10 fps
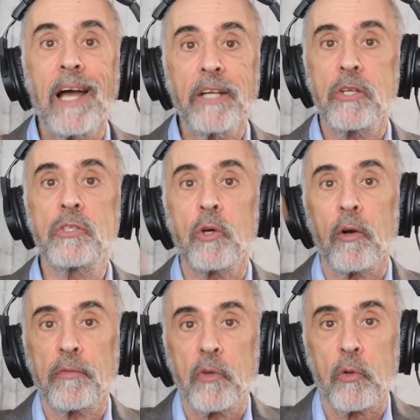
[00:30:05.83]
I
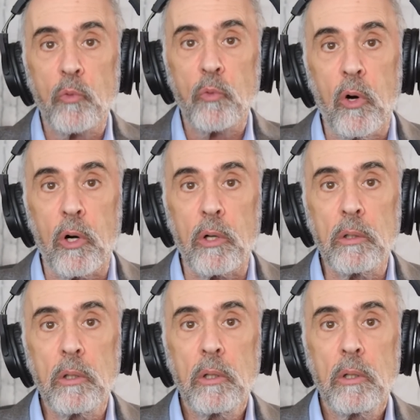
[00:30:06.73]
deserve to rule
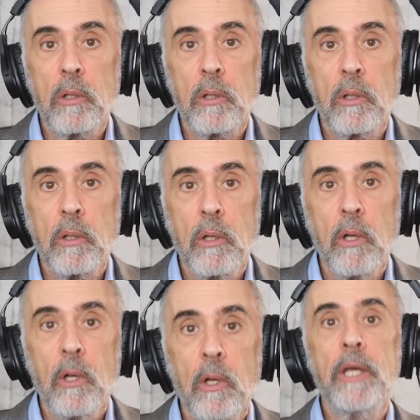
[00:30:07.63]

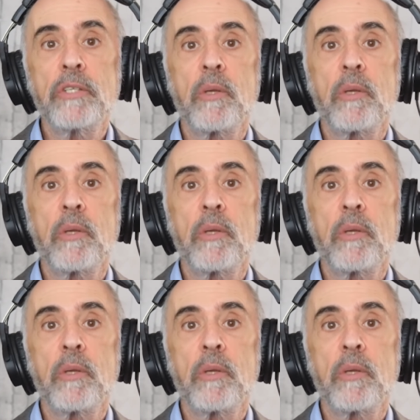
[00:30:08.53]
is